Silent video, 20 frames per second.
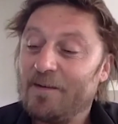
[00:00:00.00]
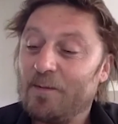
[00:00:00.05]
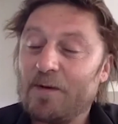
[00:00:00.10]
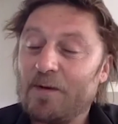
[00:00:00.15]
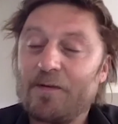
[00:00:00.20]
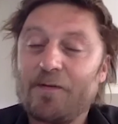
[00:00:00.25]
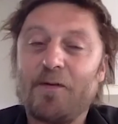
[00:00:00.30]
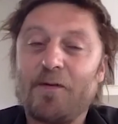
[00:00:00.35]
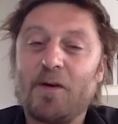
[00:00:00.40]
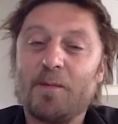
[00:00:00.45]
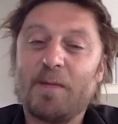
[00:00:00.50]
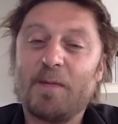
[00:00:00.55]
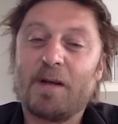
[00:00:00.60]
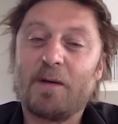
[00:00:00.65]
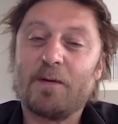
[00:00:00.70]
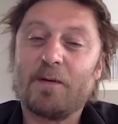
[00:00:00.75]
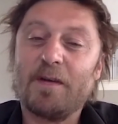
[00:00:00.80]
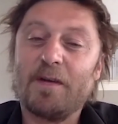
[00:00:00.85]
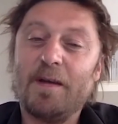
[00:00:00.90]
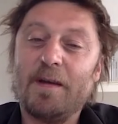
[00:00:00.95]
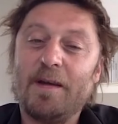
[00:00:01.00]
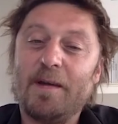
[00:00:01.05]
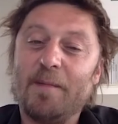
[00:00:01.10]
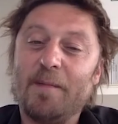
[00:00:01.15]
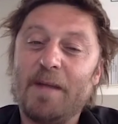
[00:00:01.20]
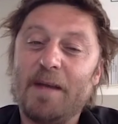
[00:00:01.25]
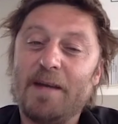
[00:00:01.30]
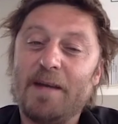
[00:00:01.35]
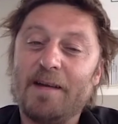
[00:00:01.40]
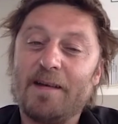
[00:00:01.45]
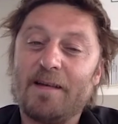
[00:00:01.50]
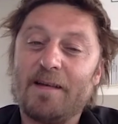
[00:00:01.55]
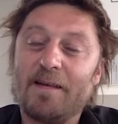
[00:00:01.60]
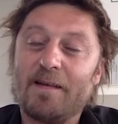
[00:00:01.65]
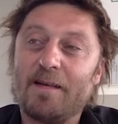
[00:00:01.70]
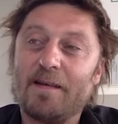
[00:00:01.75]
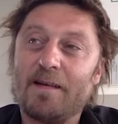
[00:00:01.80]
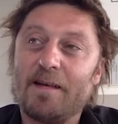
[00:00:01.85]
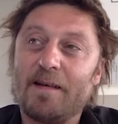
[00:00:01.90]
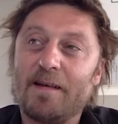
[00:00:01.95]
fun because he made it.
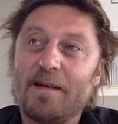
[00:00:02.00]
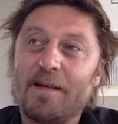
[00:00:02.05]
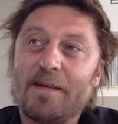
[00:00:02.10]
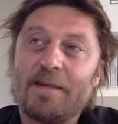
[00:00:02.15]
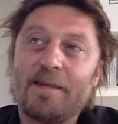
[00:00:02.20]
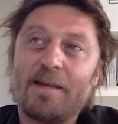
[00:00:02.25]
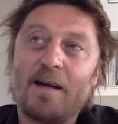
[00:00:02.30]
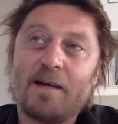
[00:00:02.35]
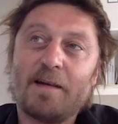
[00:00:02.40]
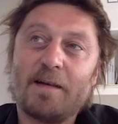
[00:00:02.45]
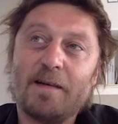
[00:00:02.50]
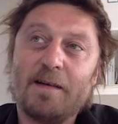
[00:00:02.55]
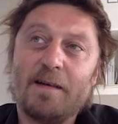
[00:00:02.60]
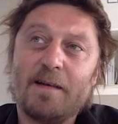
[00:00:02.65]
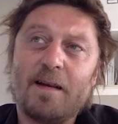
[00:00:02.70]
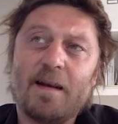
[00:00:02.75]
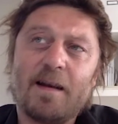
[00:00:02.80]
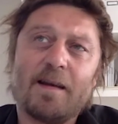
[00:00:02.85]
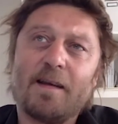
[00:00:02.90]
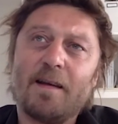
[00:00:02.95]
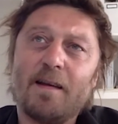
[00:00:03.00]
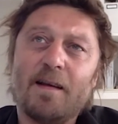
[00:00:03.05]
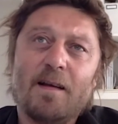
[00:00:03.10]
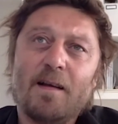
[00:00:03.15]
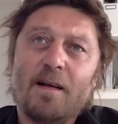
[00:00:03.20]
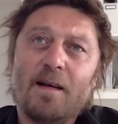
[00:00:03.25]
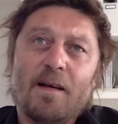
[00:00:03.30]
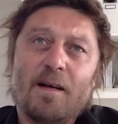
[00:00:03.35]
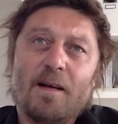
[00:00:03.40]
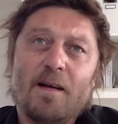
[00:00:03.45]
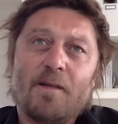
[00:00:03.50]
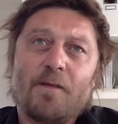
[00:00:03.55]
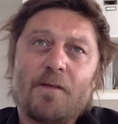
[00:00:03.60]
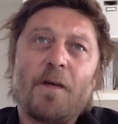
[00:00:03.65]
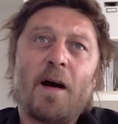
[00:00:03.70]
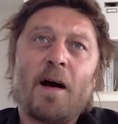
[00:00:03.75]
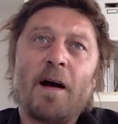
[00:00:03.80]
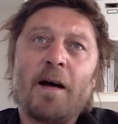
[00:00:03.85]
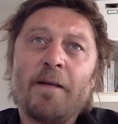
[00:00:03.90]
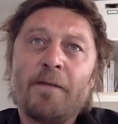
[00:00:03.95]
He started it like
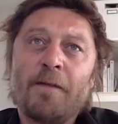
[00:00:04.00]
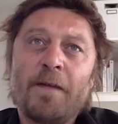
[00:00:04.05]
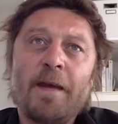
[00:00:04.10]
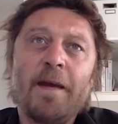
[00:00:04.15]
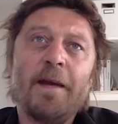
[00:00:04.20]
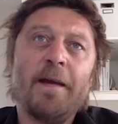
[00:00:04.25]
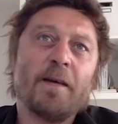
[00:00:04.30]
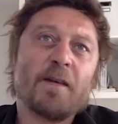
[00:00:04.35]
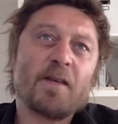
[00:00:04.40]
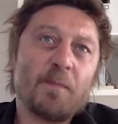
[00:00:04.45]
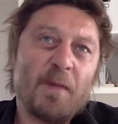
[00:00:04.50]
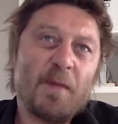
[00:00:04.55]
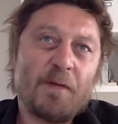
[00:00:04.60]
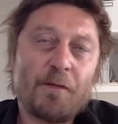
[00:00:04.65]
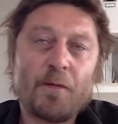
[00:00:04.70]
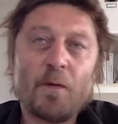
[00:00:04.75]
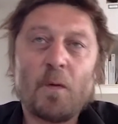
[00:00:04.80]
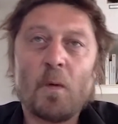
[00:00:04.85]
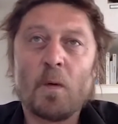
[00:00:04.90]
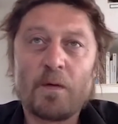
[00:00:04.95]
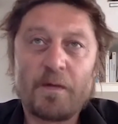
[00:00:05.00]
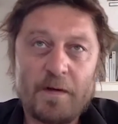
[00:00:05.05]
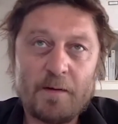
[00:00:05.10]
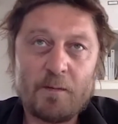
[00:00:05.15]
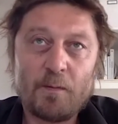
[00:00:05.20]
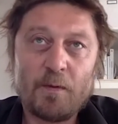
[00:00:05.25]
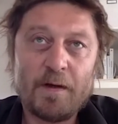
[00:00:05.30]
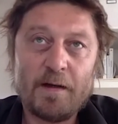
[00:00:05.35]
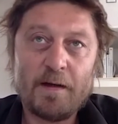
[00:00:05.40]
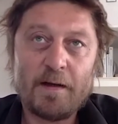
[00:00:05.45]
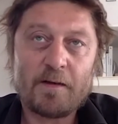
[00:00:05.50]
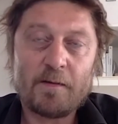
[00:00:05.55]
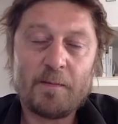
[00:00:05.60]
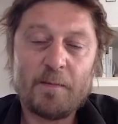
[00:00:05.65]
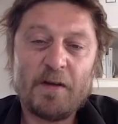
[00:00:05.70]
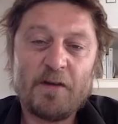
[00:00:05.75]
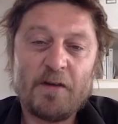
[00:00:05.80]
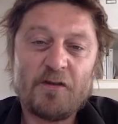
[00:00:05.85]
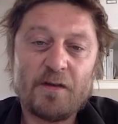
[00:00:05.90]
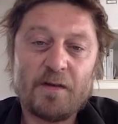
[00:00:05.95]
5 years before the real
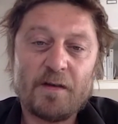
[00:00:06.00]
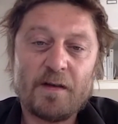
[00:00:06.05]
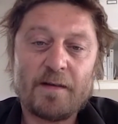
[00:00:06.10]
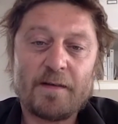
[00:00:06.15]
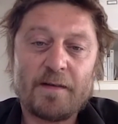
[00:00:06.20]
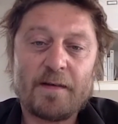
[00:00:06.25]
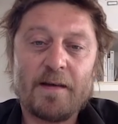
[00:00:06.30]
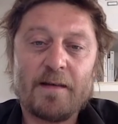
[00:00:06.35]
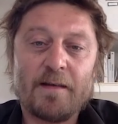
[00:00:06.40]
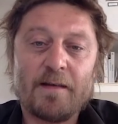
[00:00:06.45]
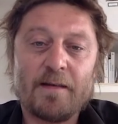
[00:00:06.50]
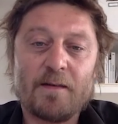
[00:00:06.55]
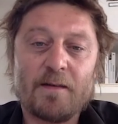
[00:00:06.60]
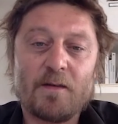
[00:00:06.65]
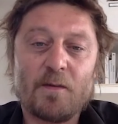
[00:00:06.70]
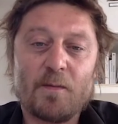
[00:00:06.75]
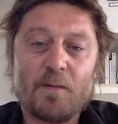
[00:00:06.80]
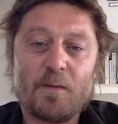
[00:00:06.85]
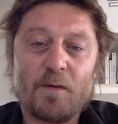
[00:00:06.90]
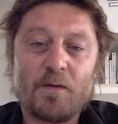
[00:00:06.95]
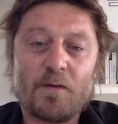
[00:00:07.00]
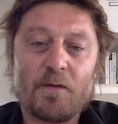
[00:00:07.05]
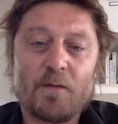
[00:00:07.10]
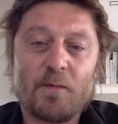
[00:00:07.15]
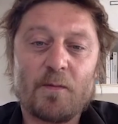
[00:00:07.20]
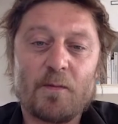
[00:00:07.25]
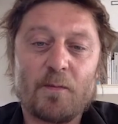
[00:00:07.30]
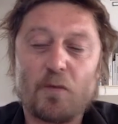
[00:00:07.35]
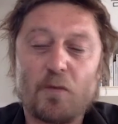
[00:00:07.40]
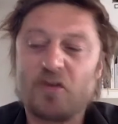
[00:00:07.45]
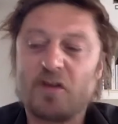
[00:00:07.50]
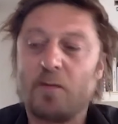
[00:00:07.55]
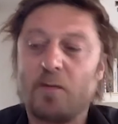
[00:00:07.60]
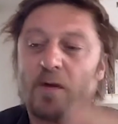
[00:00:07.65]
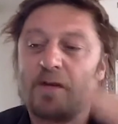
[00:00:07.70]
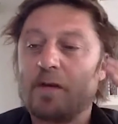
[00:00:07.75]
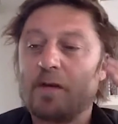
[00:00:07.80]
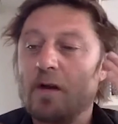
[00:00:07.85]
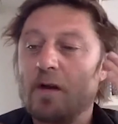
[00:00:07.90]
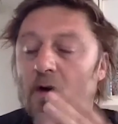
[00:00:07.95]
exhibition, and then the project
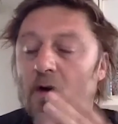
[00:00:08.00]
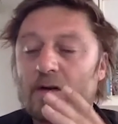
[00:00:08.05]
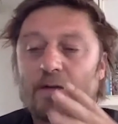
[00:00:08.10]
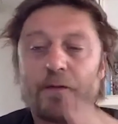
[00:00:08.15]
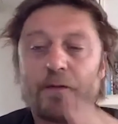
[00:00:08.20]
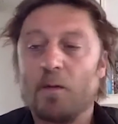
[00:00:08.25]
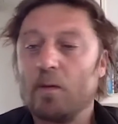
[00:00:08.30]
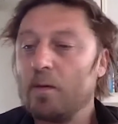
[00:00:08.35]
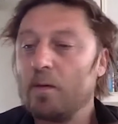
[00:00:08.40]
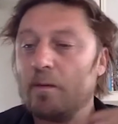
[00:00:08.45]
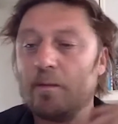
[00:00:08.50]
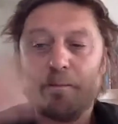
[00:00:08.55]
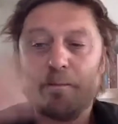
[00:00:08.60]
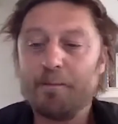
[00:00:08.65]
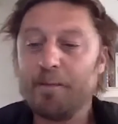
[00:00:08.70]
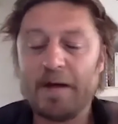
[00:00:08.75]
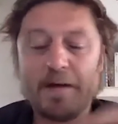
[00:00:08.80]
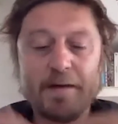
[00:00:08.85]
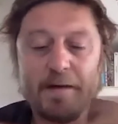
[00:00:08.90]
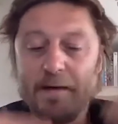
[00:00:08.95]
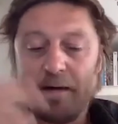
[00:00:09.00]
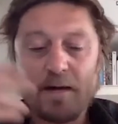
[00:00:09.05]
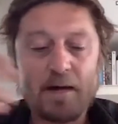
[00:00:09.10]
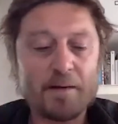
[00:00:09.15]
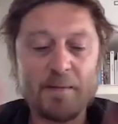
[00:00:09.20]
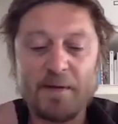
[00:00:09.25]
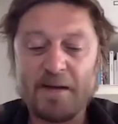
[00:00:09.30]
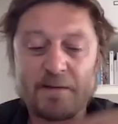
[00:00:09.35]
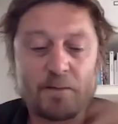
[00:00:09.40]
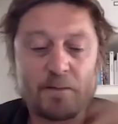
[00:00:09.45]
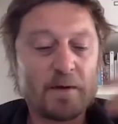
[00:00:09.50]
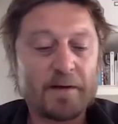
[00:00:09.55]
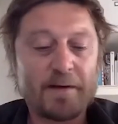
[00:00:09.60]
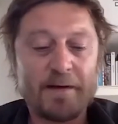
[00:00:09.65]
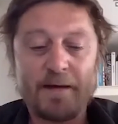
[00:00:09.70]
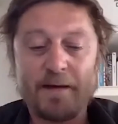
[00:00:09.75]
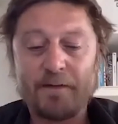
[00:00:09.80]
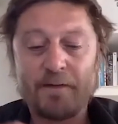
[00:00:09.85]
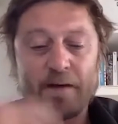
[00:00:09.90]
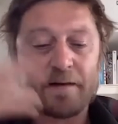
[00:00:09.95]
was locked for many
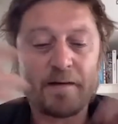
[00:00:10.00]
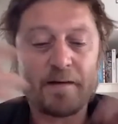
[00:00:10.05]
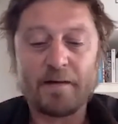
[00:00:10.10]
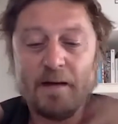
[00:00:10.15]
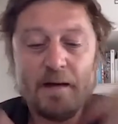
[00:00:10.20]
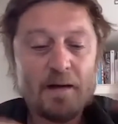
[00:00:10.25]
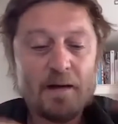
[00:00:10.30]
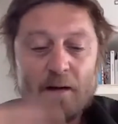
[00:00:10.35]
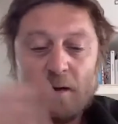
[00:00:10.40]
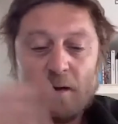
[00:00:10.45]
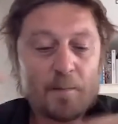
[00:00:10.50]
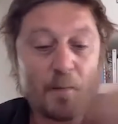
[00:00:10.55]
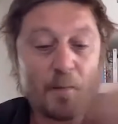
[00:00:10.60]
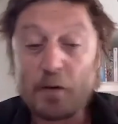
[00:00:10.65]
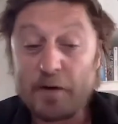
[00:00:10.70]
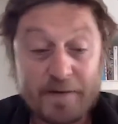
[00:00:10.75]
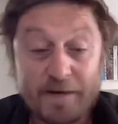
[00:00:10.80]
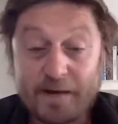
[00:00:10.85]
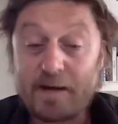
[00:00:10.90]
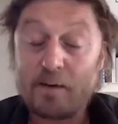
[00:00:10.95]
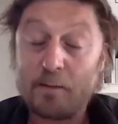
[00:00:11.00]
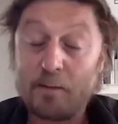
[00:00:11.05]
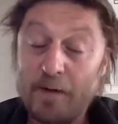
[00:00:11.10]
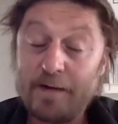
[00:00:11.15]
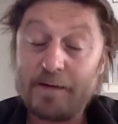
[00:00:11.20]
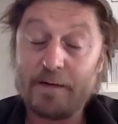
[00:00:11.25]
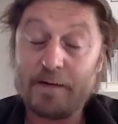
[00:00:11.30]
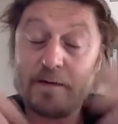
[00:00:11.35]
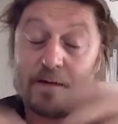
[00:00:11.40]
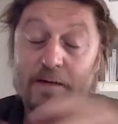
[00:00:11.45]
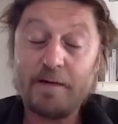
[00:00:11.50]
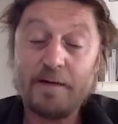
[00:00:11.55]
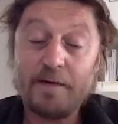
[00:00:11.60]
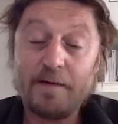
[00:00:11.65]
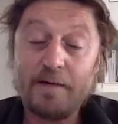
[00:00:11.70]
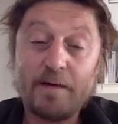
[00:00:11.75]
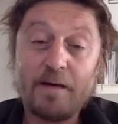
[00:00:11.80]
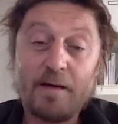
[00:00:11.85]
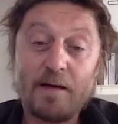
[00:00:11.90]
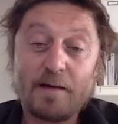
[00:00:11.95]
administrative and political reasons
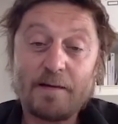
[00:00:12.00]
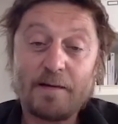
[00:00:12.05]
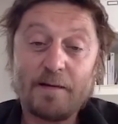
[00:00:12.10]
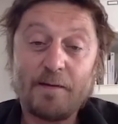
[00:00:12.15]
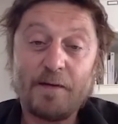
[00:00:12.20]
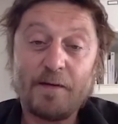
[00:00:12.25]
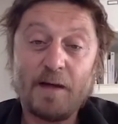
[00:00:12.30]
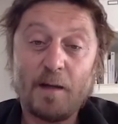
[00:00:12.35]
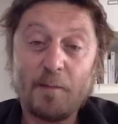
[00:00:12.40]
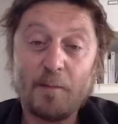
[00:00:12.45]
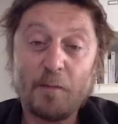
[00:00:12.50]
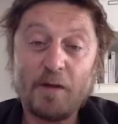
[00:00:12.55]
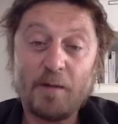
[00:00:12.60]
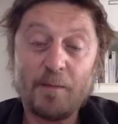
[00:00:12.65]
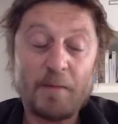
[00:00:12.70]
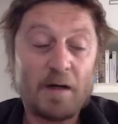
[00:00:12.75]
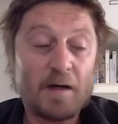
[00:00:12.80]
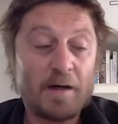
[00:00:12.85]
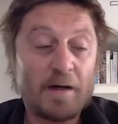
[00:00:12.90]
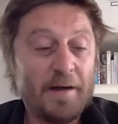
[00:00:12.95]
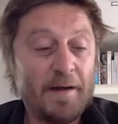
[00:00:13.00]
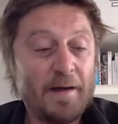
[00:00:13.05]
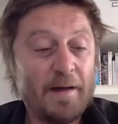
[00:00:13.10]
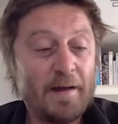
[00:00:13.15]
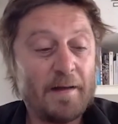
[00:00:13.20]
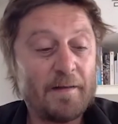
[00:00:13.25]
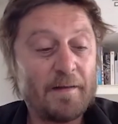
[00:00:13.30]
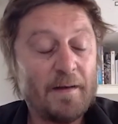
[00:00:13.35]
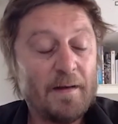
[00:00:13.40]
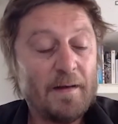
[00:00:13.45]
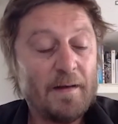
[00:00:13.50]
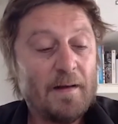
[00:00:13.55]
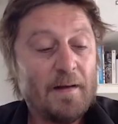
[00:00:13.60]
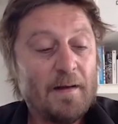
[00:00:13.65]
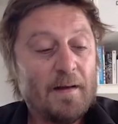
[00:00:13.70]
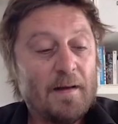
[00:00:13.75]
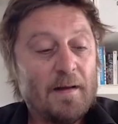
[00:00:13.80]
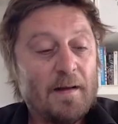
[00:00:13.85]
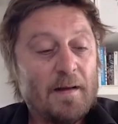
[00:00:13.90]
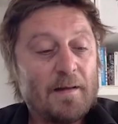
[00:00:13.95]
at the Philharmonie de Paris. And
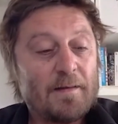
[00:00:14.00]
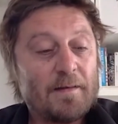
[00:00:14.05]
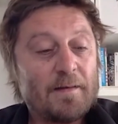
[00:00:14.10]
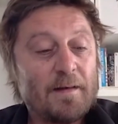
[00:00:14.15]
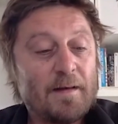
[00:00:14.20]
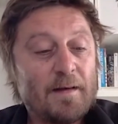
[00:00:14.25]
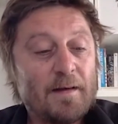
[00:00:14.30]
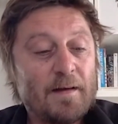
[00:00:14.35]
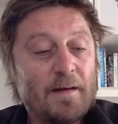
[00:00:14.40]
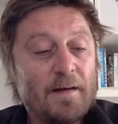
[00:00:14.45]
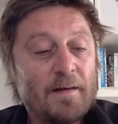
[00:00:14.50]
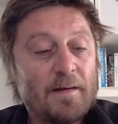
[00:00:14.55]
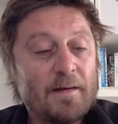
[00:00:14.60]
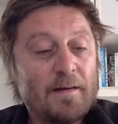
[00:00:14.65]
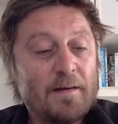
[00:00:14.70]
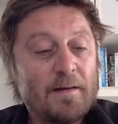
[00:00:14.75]
then